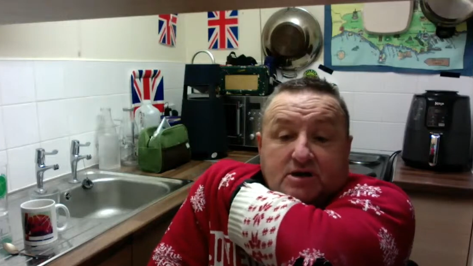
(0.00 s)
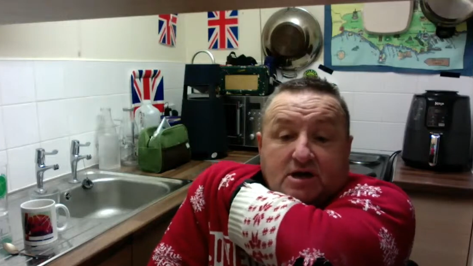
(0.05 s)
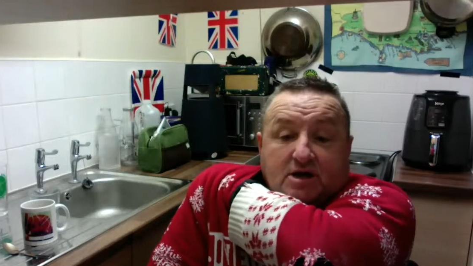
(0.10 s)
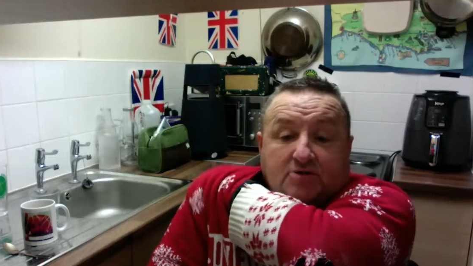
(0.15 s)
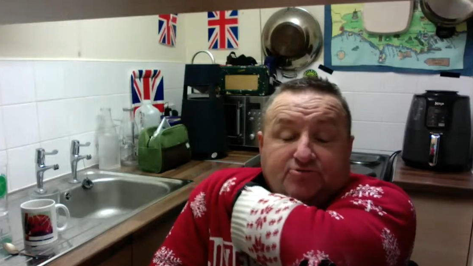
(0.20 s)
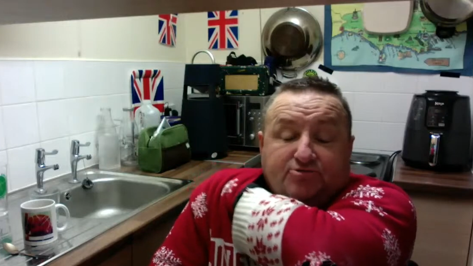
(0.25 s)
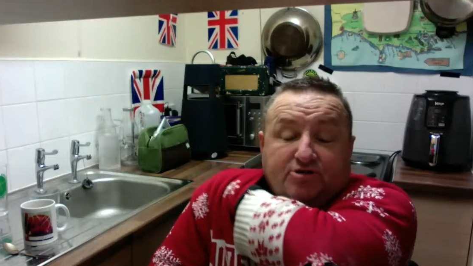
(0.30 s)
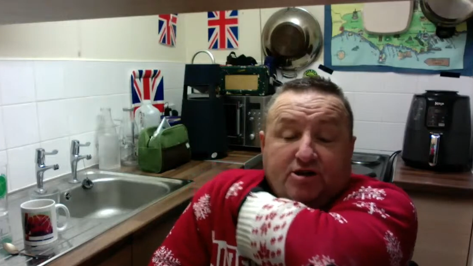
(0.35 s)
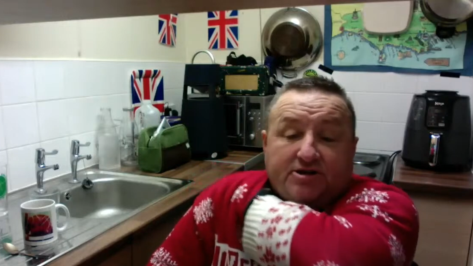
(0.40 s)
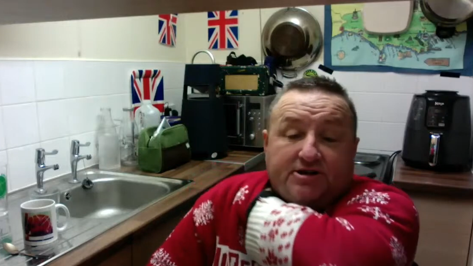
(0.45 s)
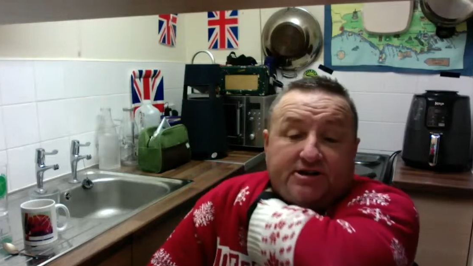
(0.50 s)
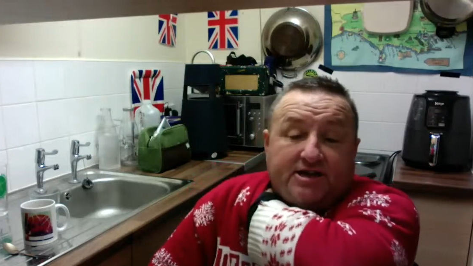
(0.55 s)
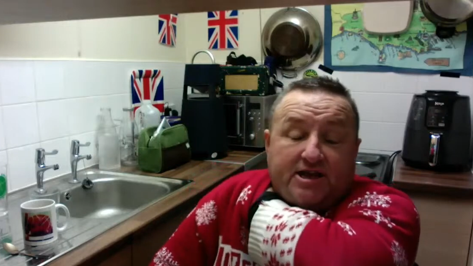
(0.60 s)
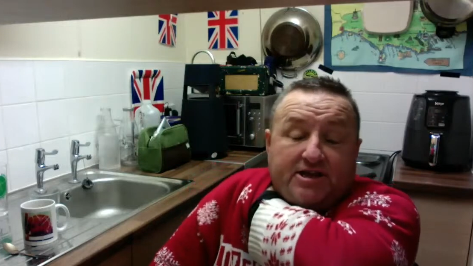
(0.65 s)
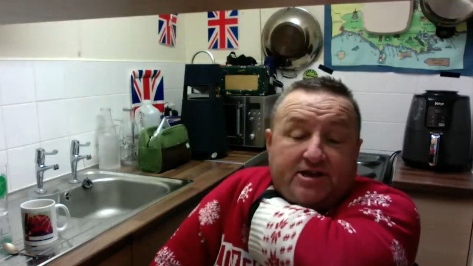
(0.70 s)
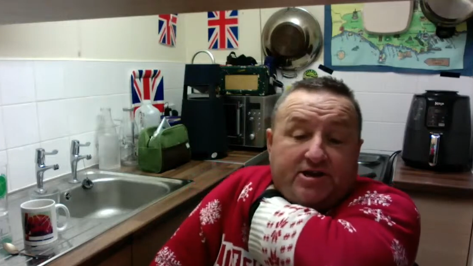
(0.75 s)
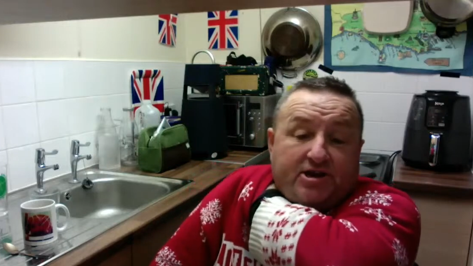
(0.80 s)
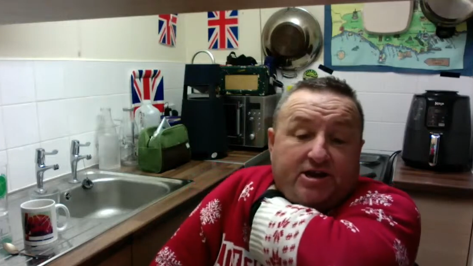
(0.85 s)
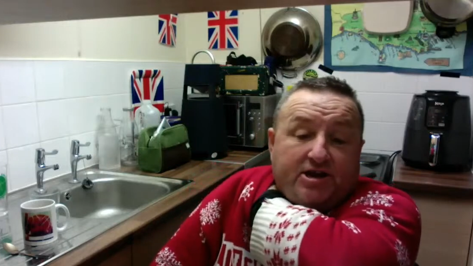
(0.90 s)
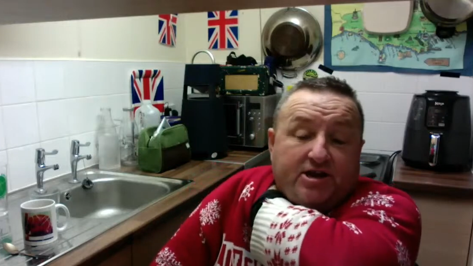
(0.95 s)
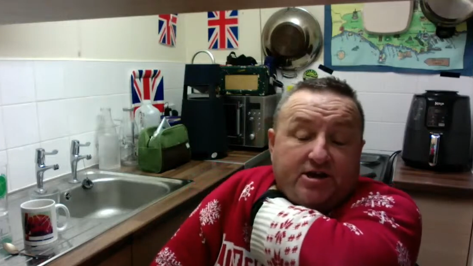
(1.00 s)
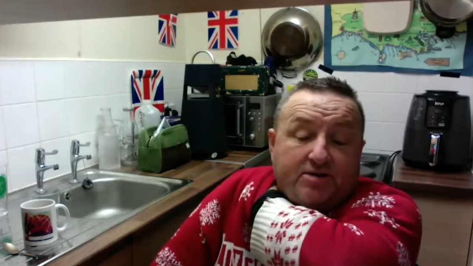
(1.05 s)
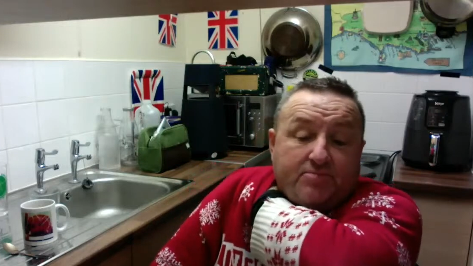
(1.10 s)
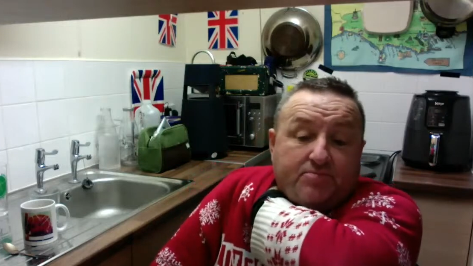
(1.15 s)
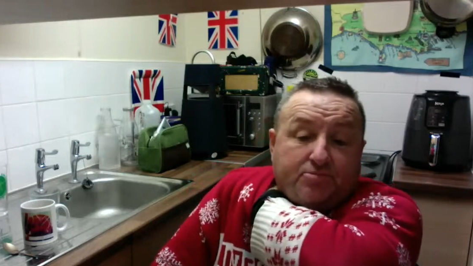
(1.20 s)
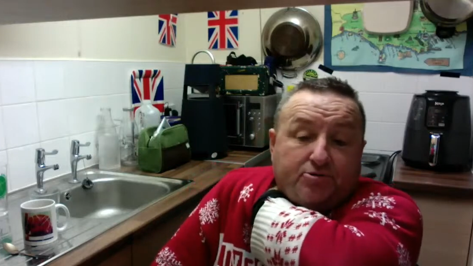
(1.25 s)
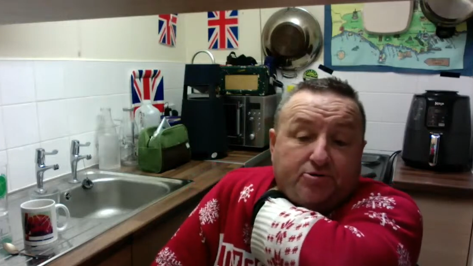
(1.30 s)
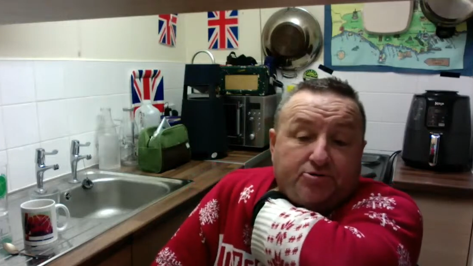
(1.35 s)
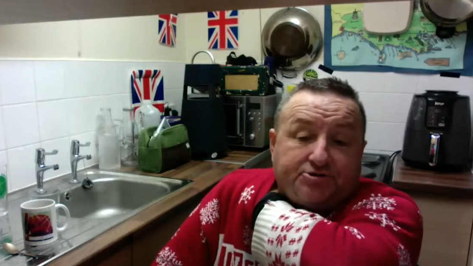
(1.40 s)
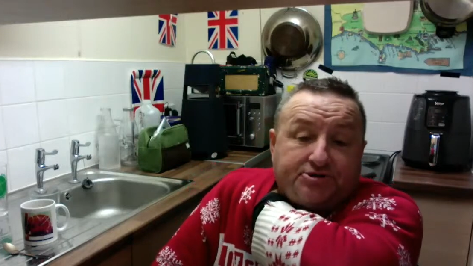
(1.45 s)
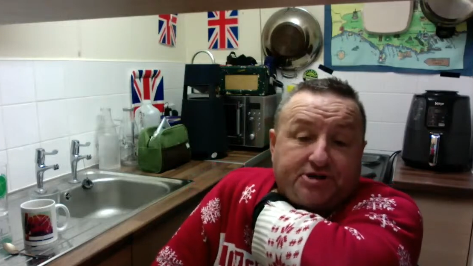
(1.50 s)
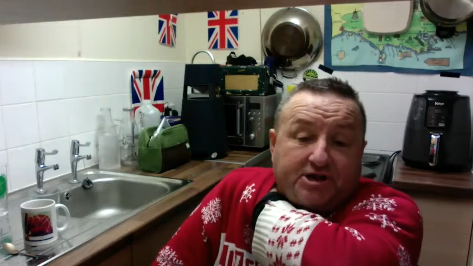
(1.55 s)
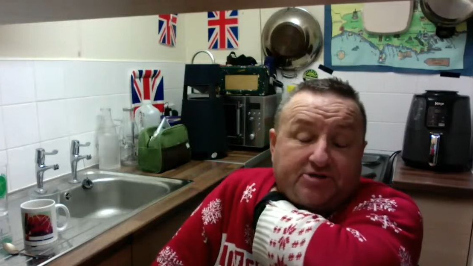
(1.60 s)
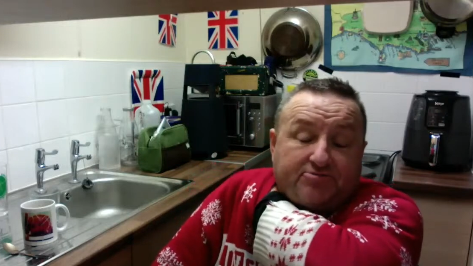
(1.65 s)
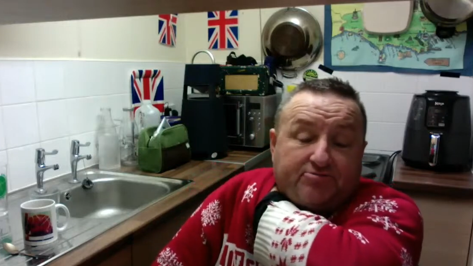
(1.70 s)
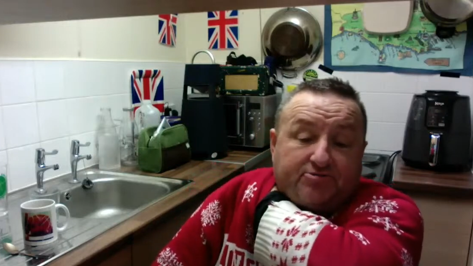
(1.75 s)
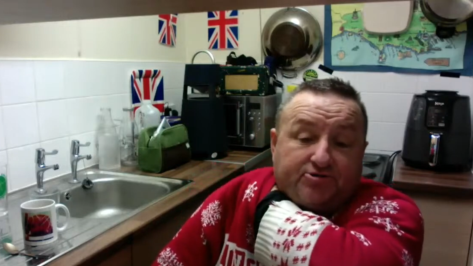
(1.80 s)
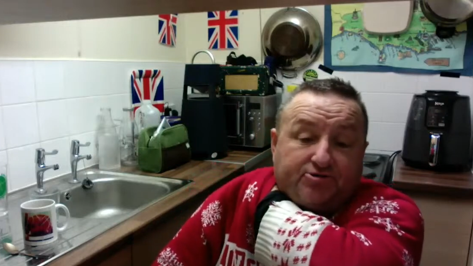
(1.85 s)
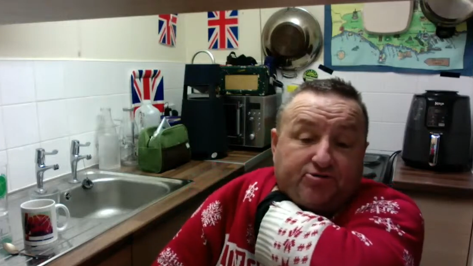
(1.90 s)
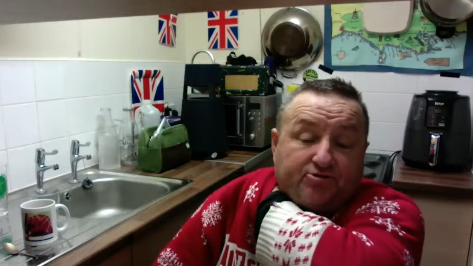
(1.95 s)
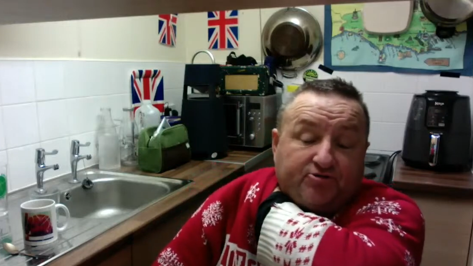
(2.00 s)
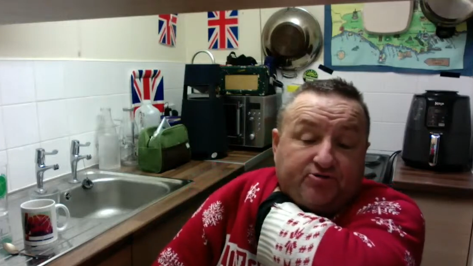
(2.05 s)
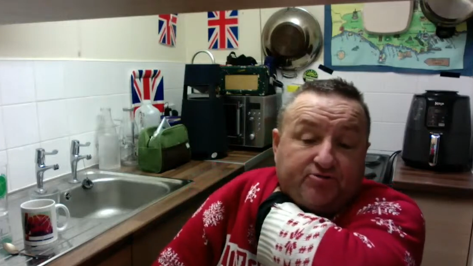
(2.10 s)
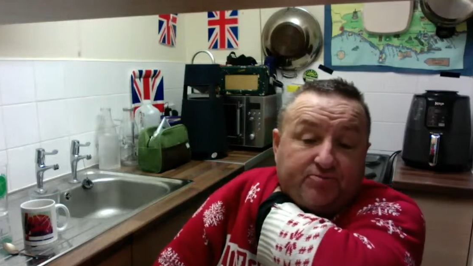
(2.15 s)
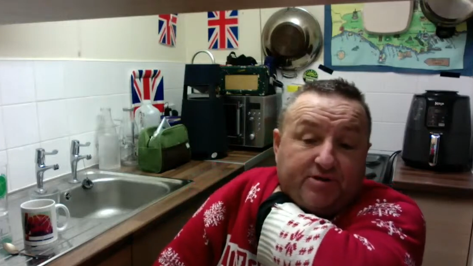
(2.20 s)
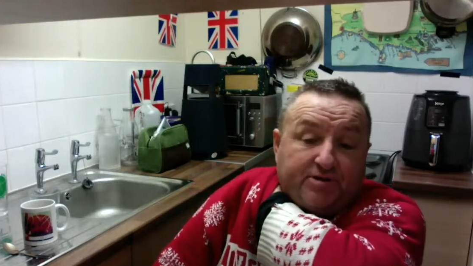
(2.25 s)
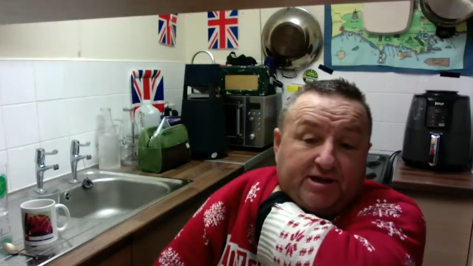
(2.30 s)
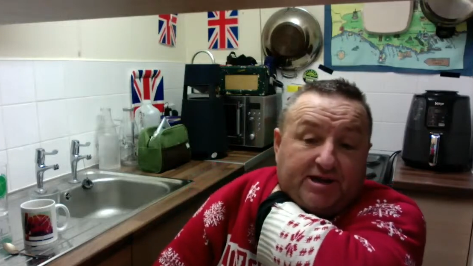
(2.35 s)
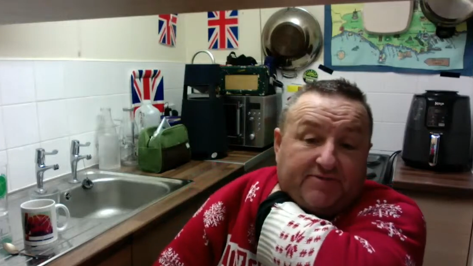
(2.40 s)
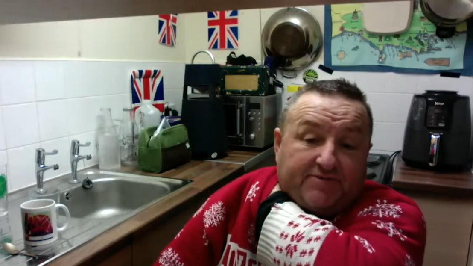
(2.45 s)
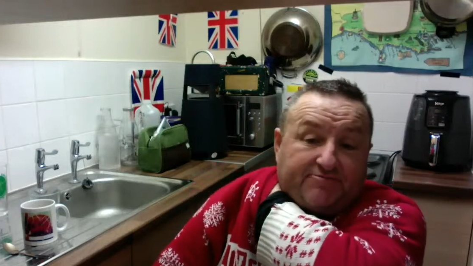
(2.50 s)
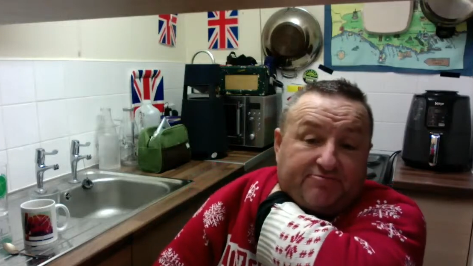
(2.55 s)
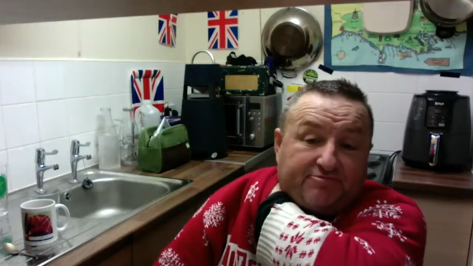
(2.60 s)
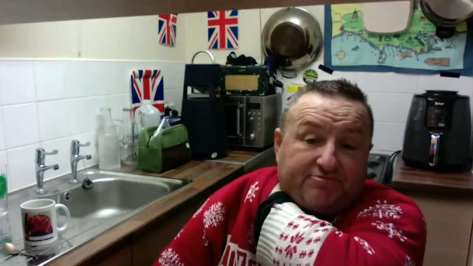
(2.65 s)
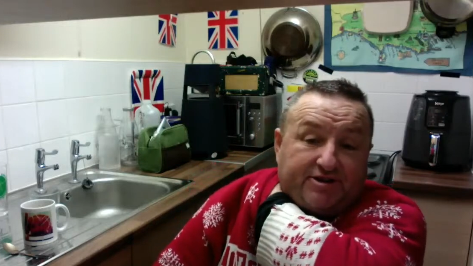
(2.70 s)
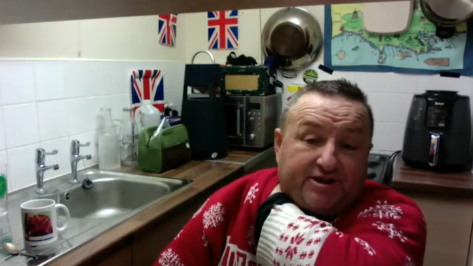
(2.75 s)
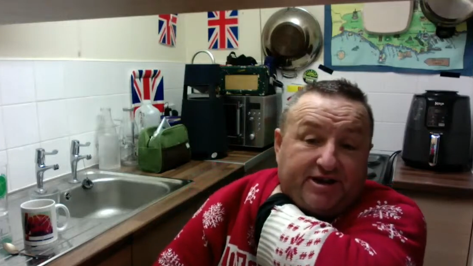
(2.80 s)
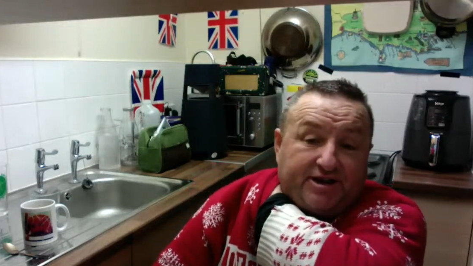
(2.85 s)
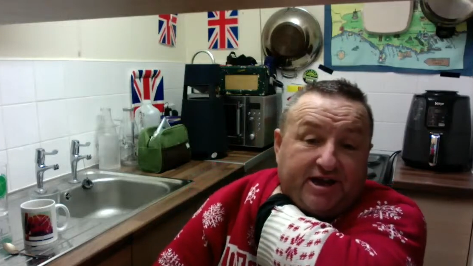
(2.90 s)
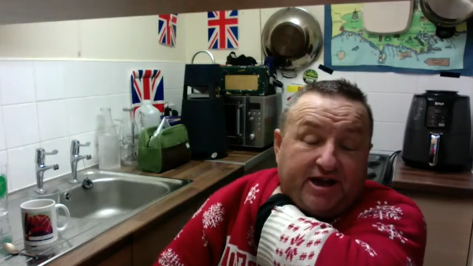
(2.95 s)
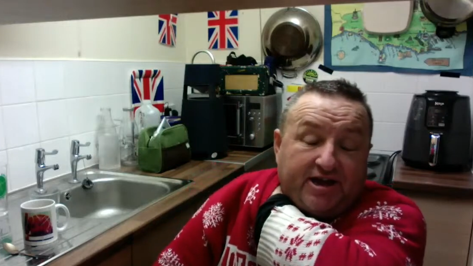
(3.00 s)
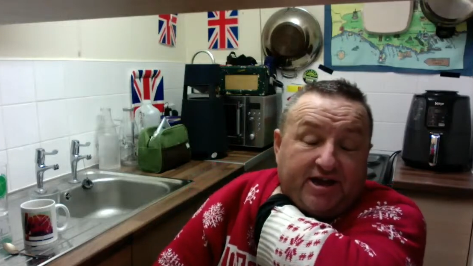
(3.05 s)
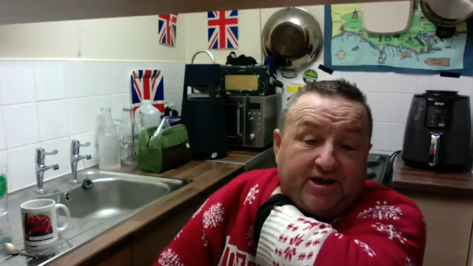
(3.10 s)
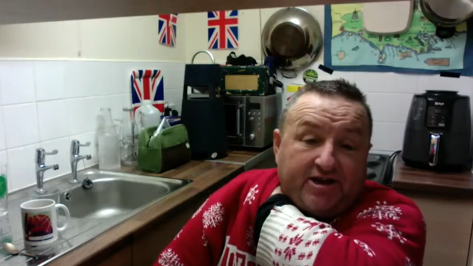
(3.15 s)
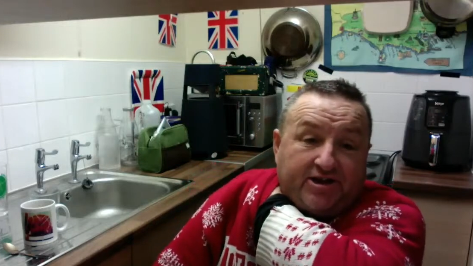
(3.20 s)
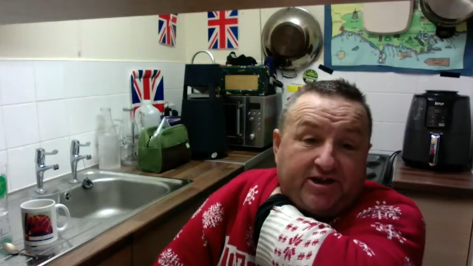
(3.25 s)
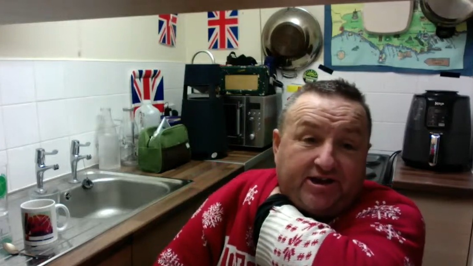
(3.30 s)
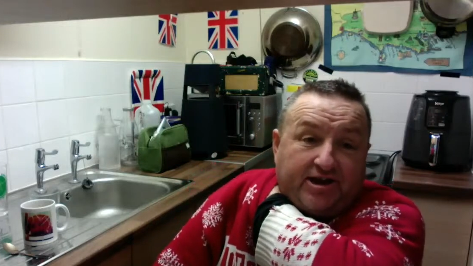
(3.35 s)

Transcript: I'm trying to get the uh, blood test results for my liver and kid-